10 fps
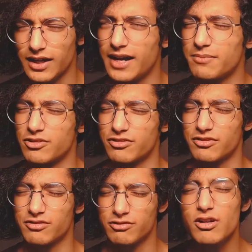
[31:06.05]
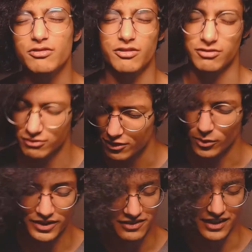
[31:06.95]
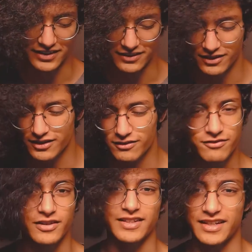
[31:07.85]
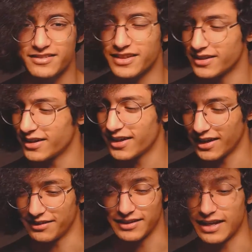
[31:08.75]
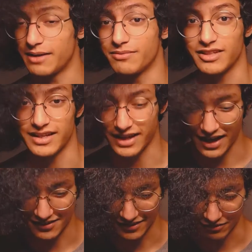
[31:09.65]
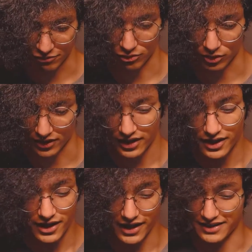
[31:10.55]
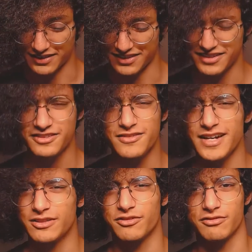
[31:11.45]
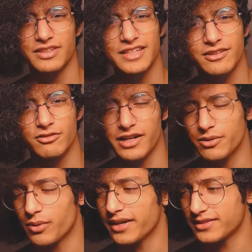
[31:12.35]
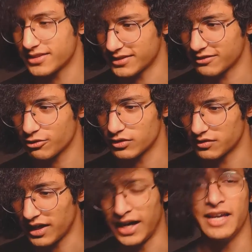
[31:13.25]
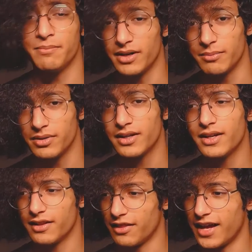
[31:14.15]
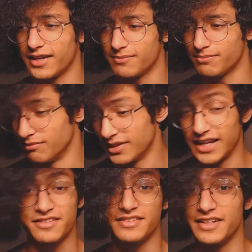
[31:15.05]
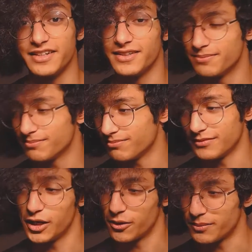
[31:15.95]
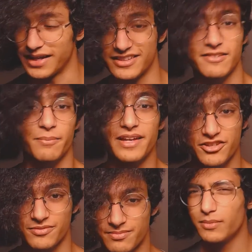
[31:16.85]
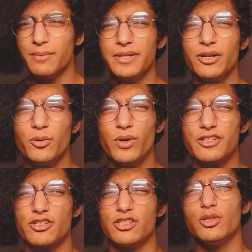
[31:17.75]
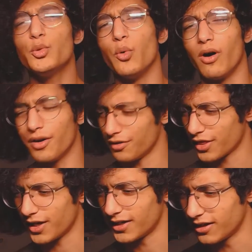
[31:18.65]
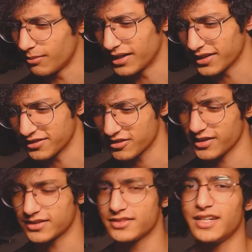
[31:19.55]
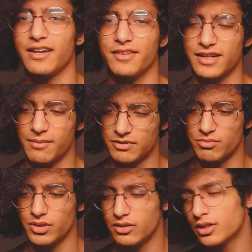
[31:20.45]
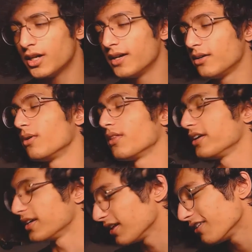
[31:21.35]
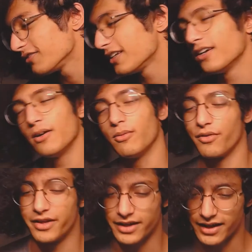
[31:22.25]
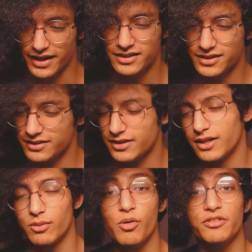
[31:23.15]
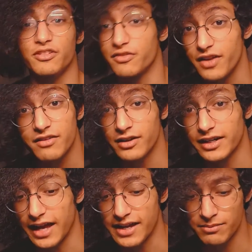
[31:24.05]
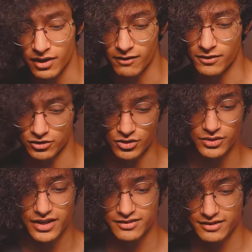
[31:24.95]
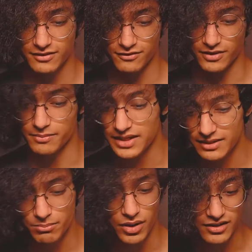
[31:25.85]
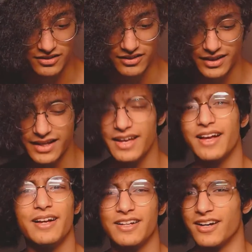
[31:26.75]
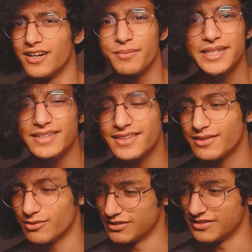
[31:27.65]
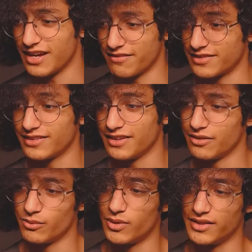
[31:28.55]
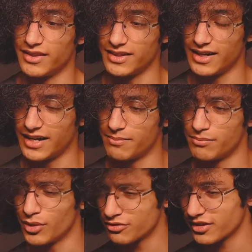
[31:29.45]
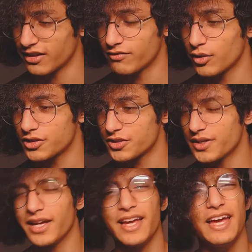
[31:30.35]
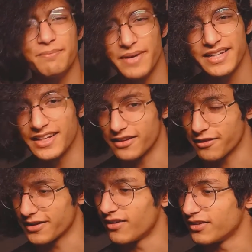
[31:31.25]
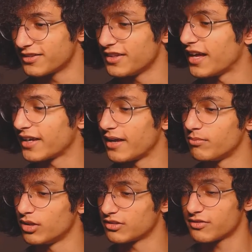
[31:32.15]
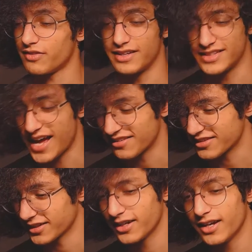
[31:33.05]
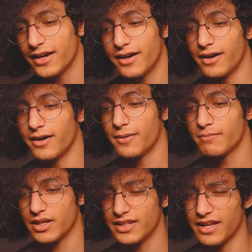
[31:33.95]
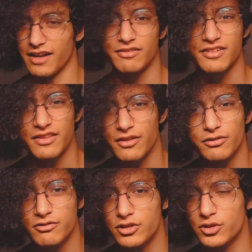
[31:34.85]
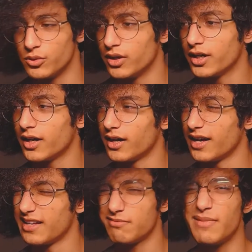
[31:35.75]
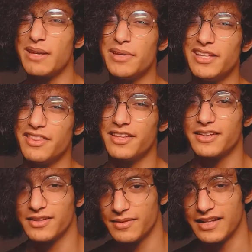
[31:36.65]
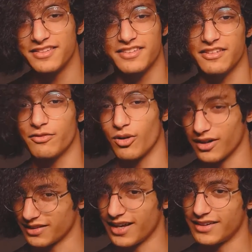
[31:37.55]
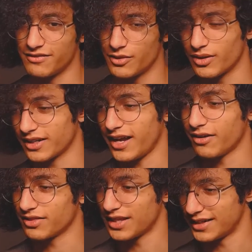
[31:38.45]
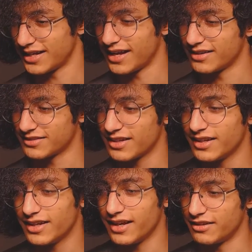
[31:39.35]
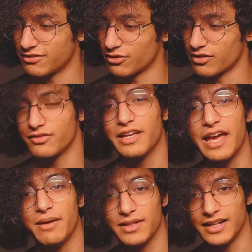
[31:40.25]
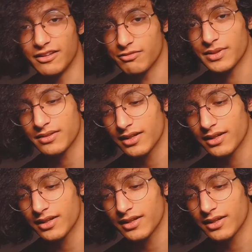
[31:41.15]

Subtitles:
I'm just so excited for next year and the games that it has in store. And this direct was a really great way to sort of hype up that next year, anticipation. But let me know what you all thought about this direct down in the comments below. Whether you loved it, whether you hated it, what was your favorite game of the showcase? For me, personally, Kirby was definitely the one that I am most looking forward to, and Bayonetta 3, obviously, that game looks fantastic. And yeah, I would say those two, and maybe the N64 Online, if you want to count that as a sort of game announcement.